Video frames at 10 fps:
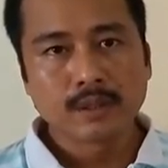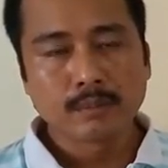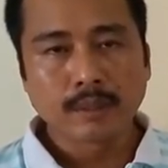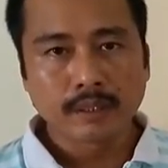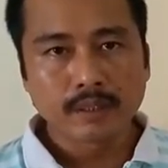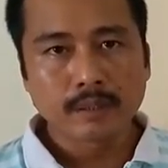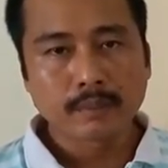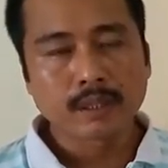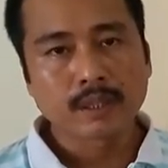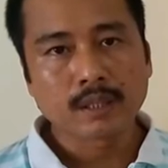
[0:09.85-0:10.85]
binary
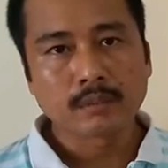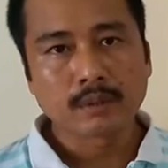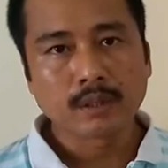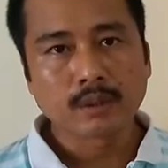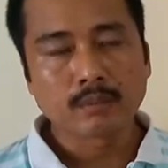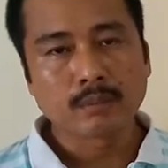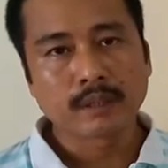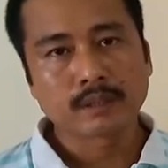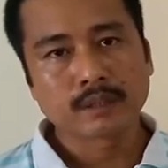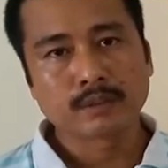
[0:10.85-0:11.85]
metal carbonyl
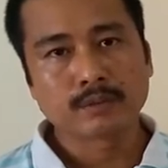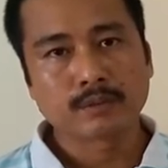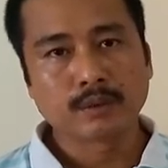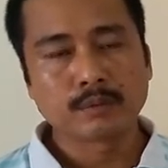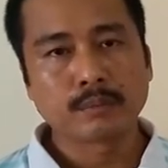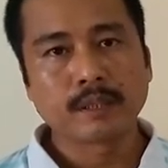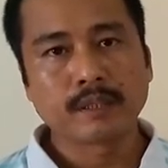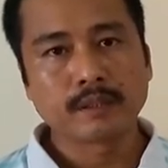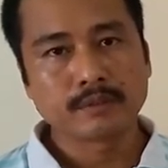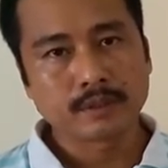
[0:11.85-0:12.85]
complexes formed by
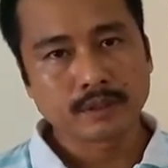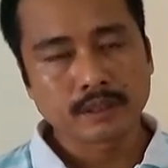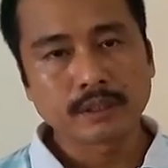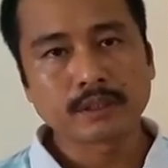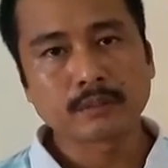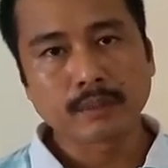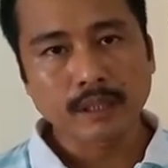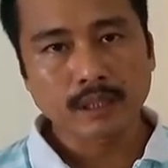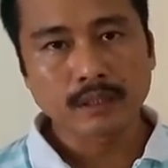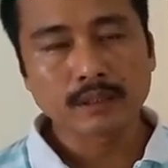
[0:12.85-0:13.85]
different transition
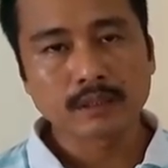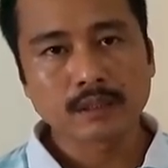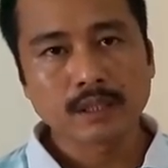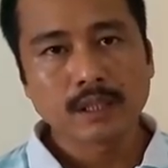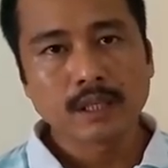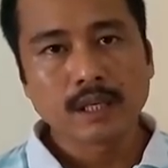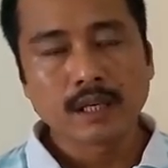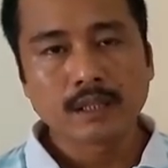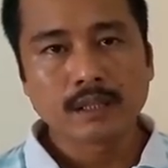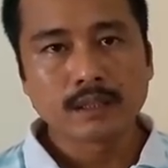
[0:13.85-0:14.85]
metals.
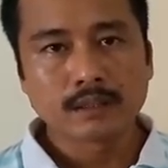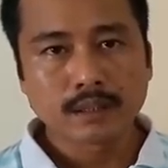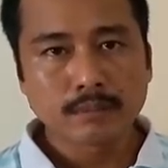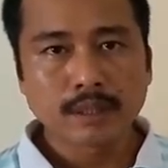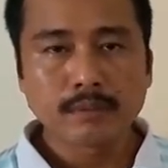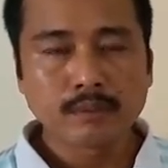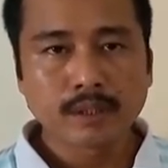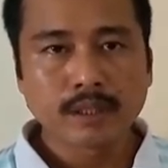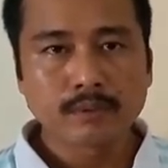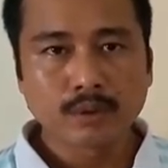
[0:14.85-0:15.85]
At the same time, we
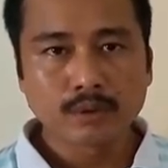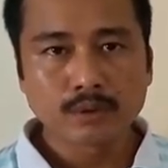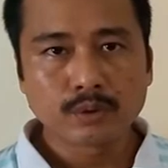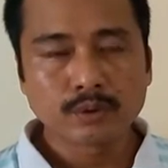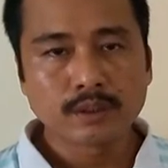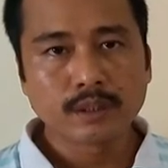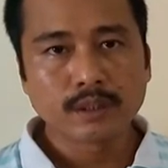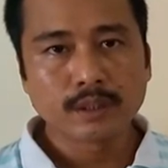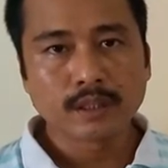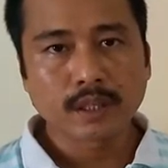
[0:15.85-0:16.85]
have also
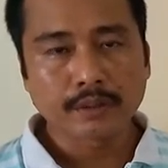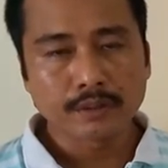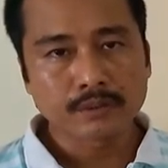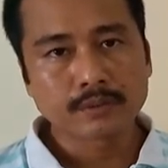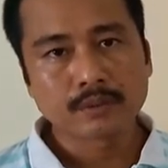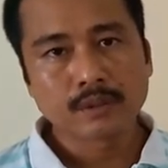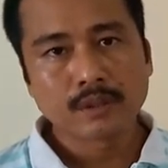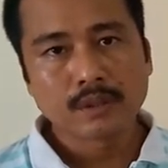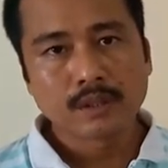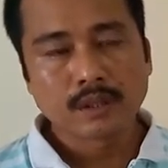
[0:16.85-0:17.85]
seen the kind of
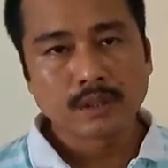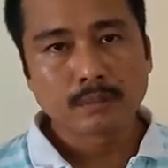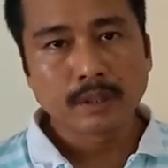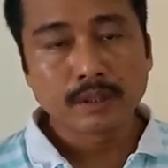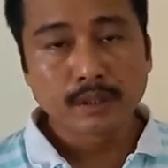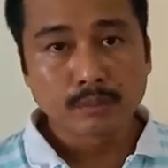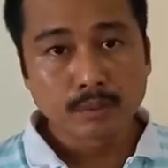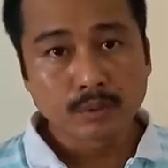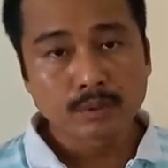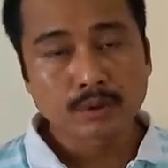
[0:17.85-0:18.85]
binding
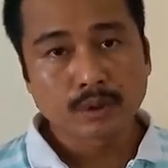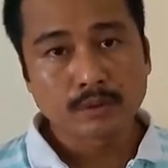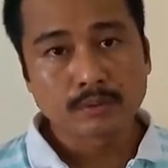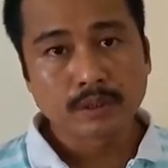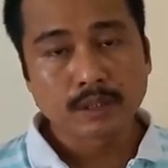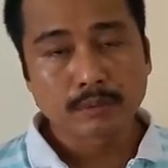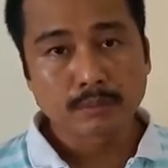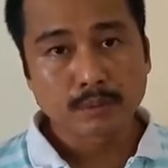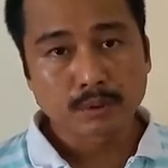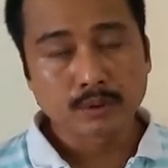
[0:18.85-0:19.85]
modes of the carbon
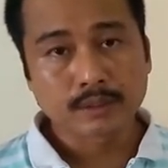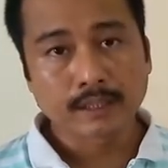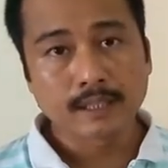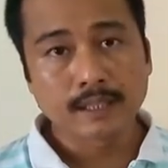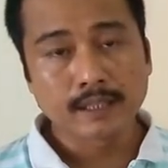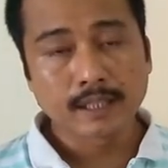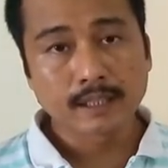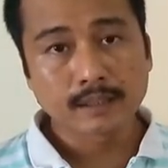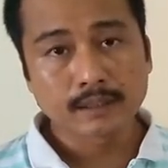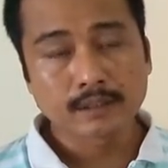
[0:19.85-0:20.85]
monoxide ligand